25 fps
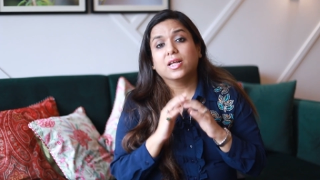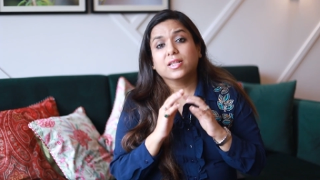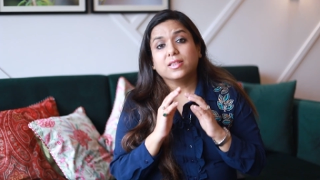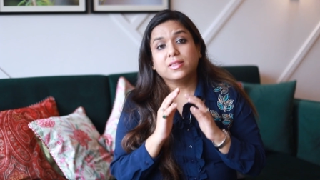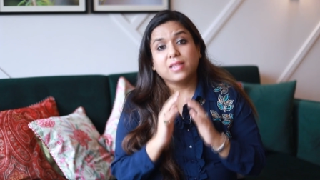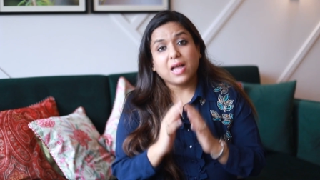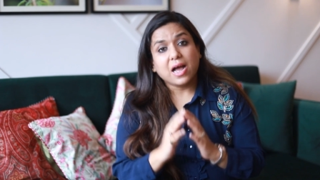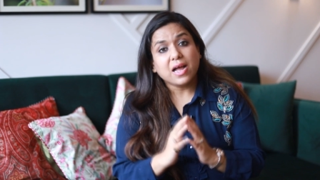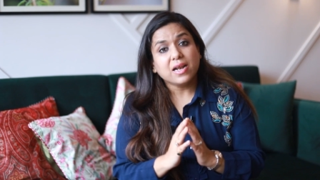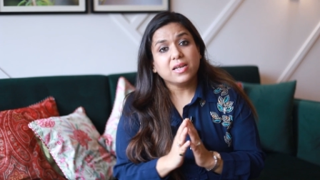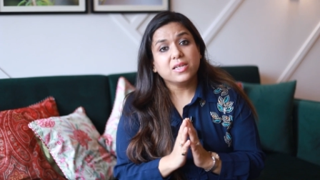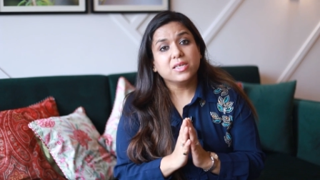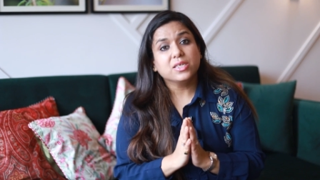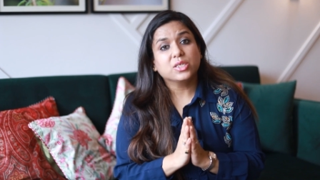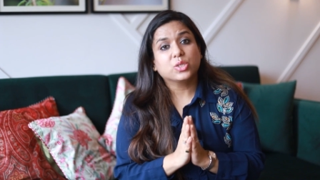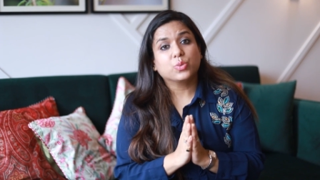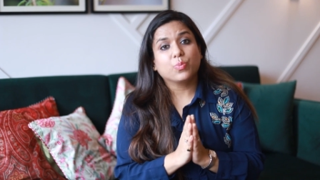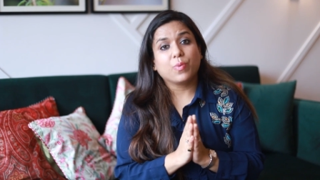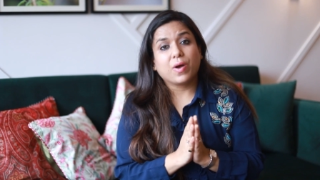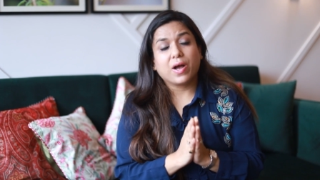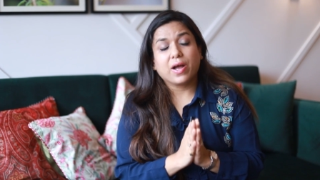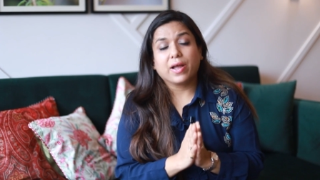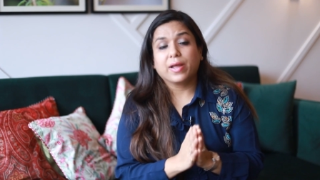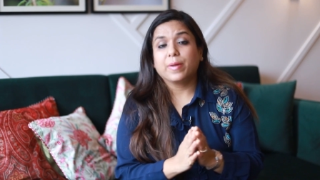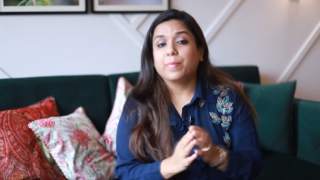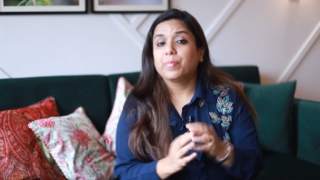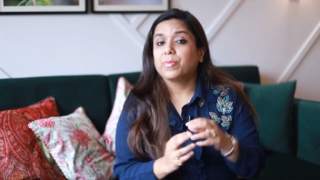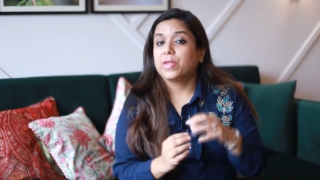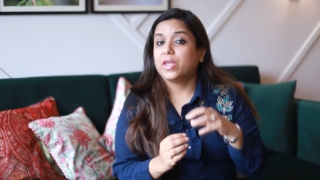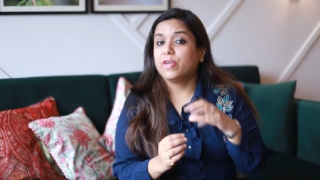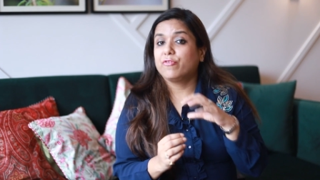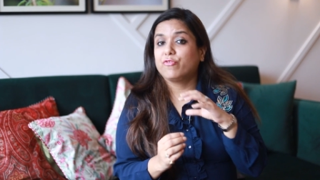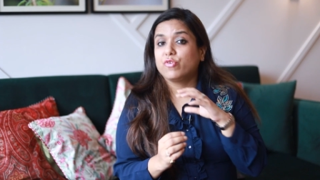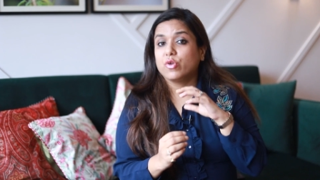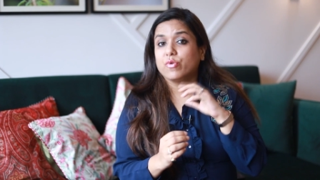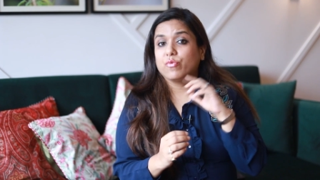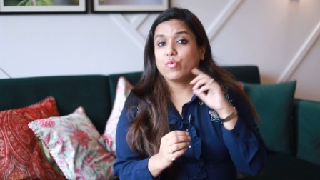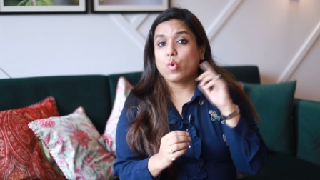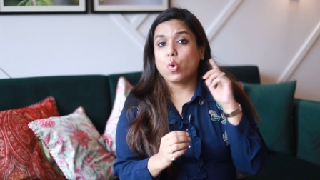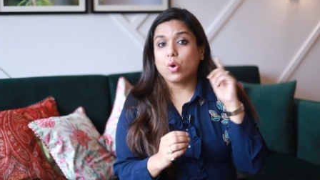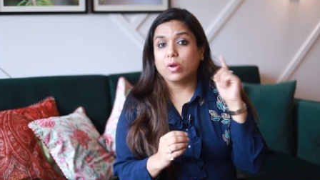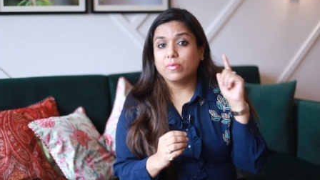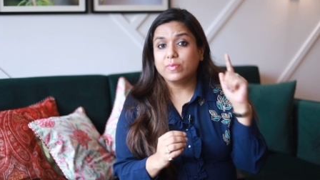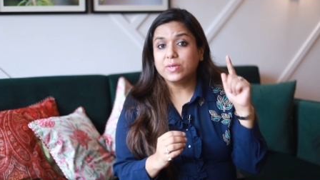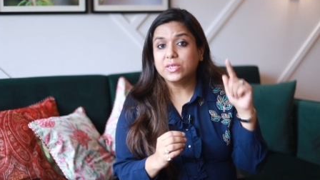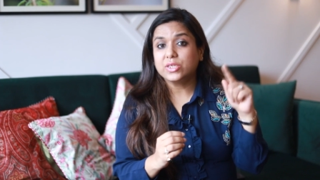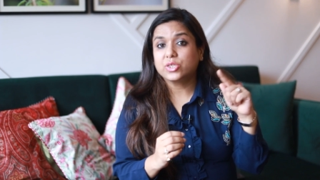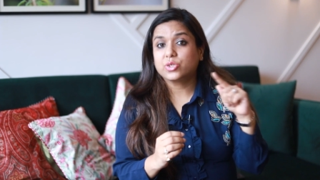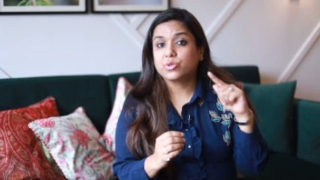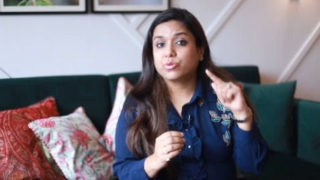That is why if you've
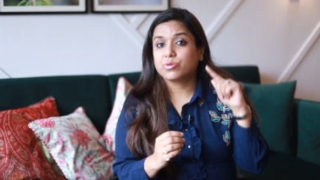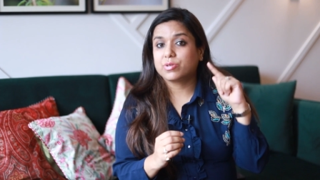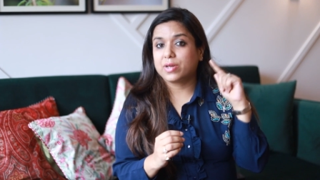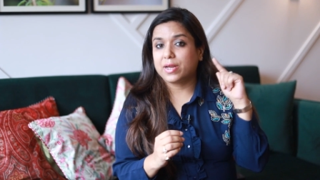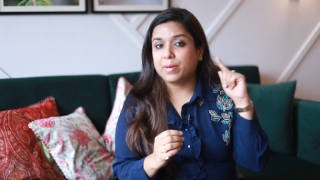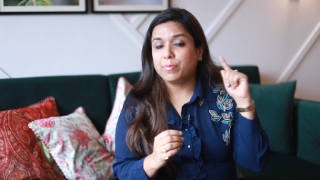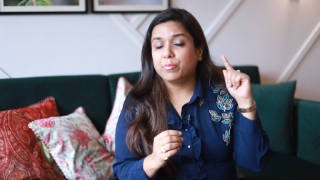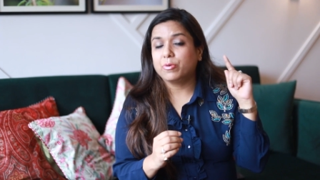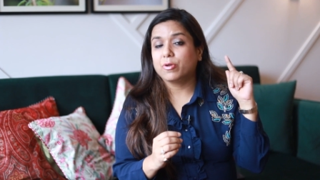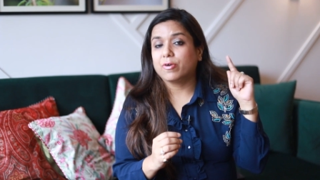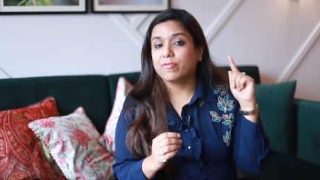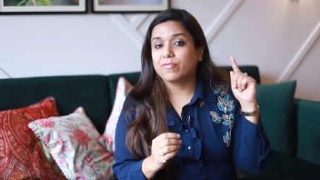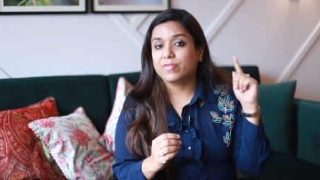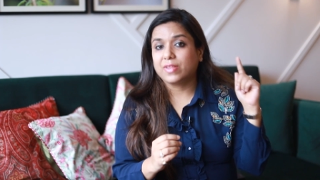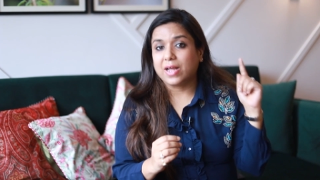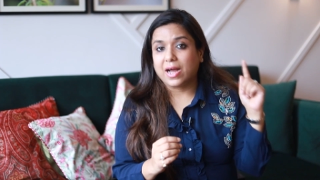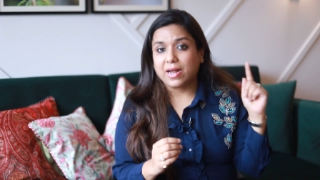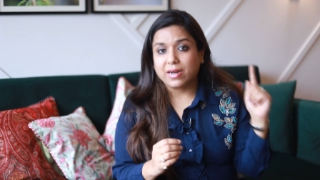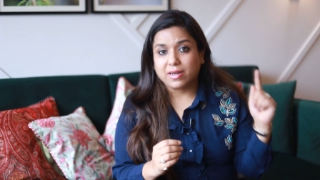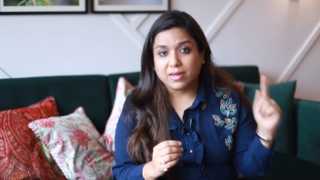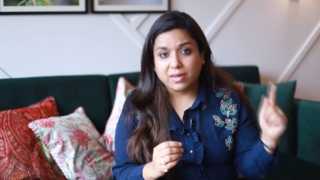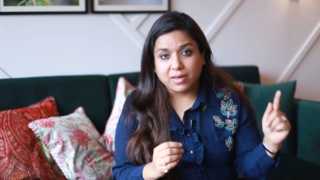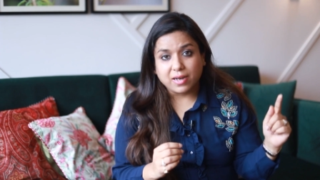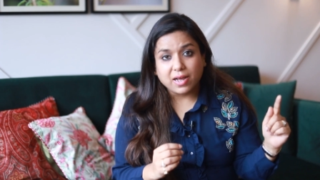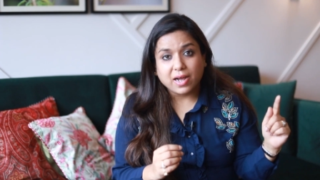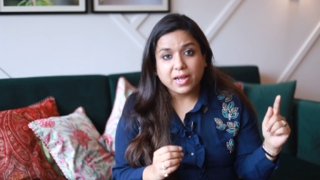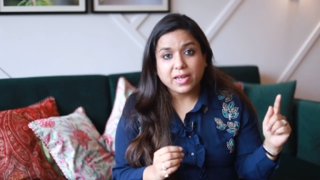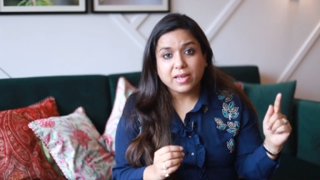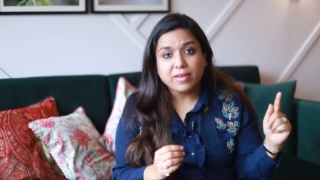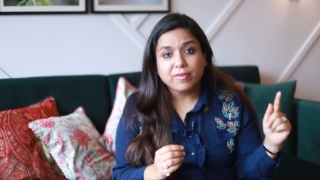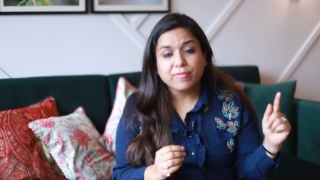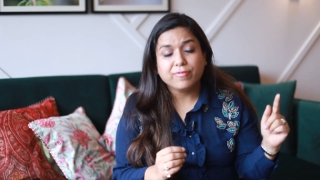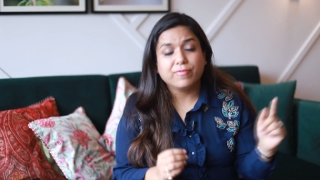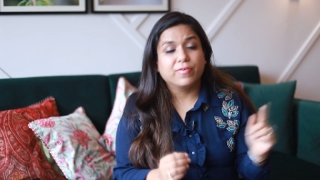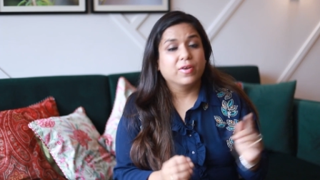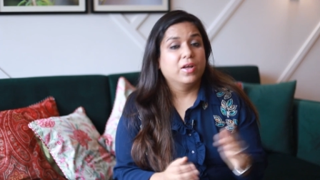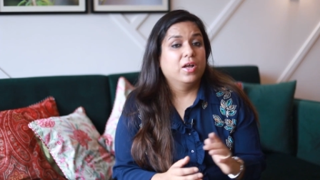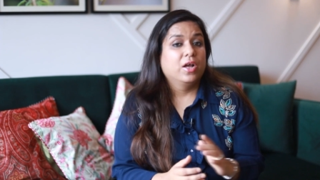always dreamt of that life,